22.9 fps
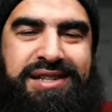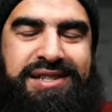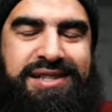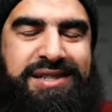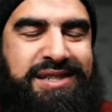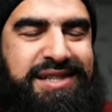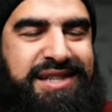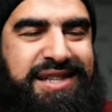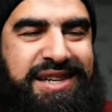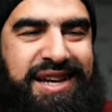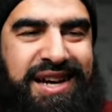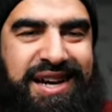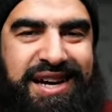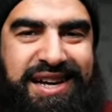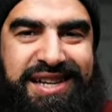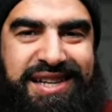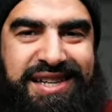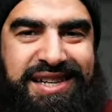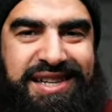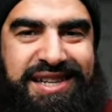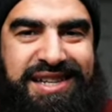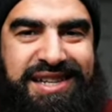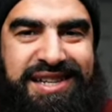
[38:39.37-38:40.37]
this
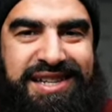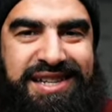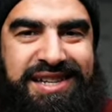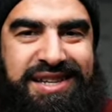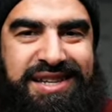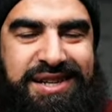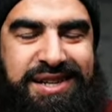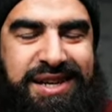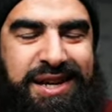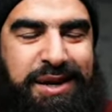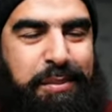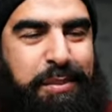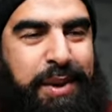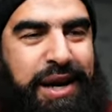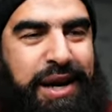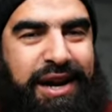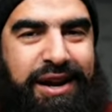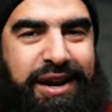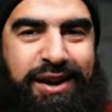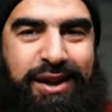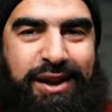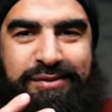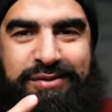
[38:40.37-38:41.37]
guy, he had a
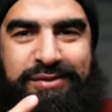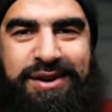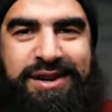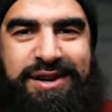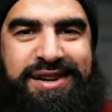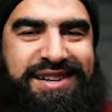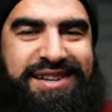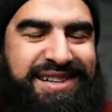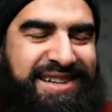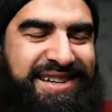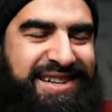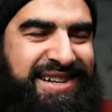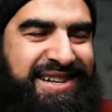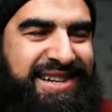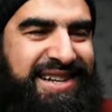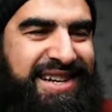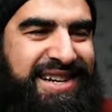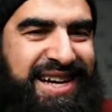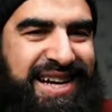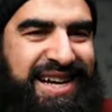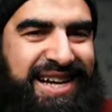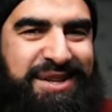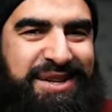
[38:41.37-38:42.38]
balaclava on
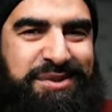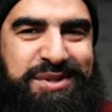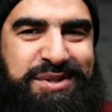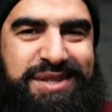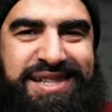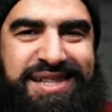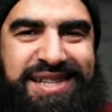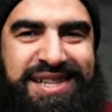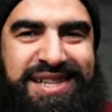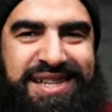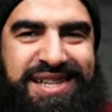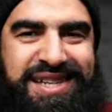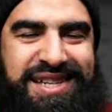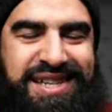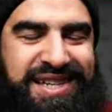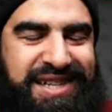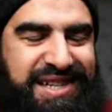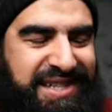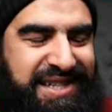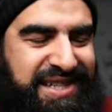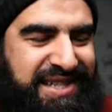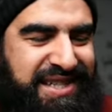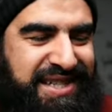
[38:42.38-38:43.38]
and he was uh,
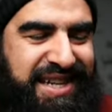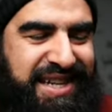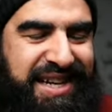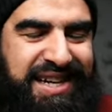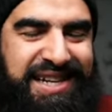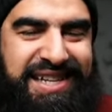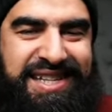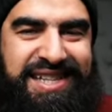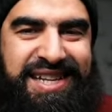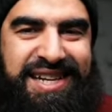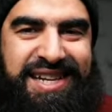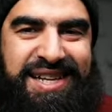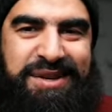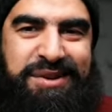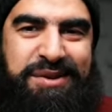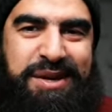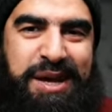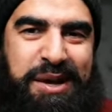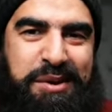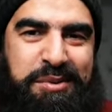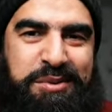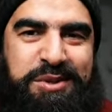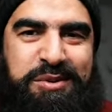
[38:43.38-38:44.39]
standing there and he
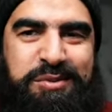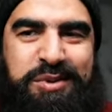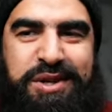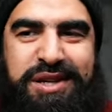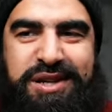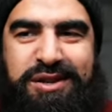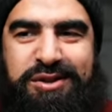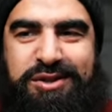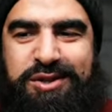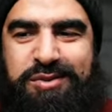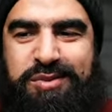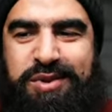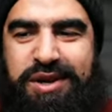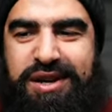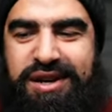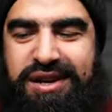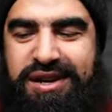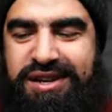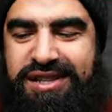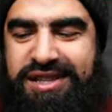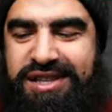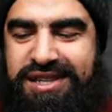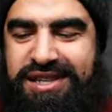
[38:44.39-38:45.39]
came up to me and he goes to me,
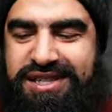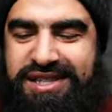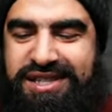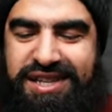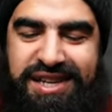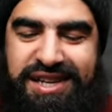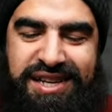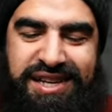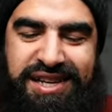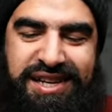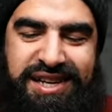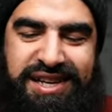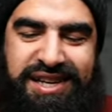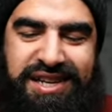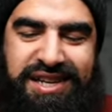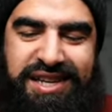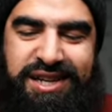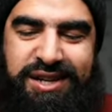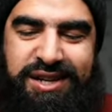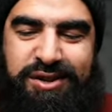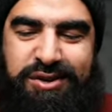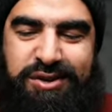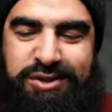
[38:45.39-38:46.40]
Oh, this
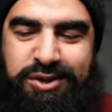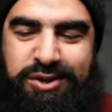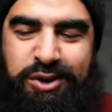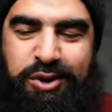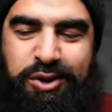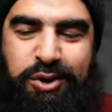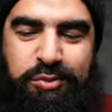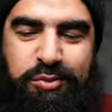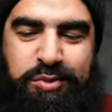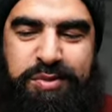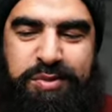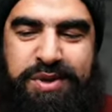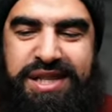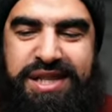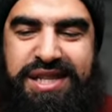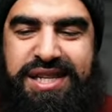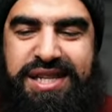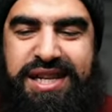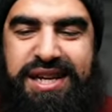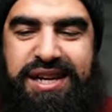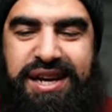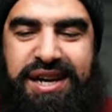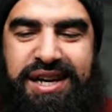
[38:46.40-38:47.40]
he goes, You don't know me, but there's
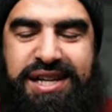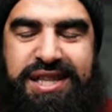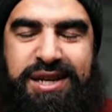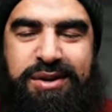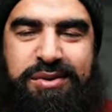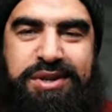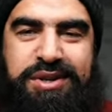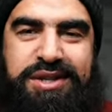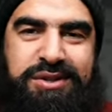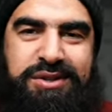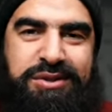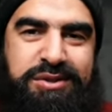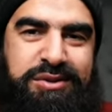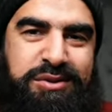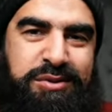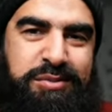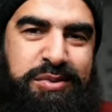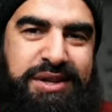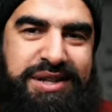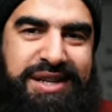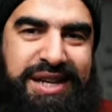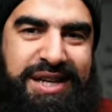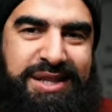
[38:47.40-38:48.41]
a guy that wants to do
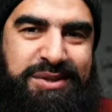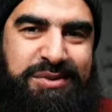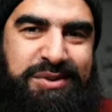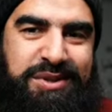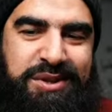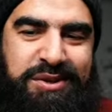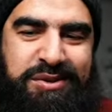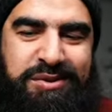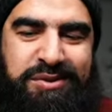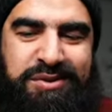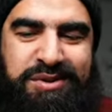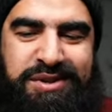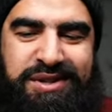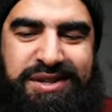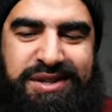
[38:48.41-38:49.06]
podcast with you